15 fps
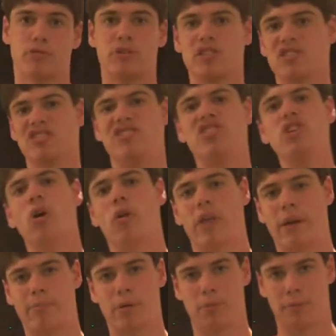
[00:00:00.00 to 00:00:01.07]
so it doesn't see all
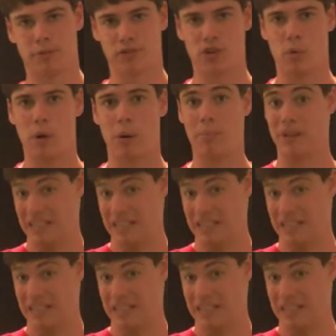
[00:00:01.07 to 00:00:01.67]
that purple so well,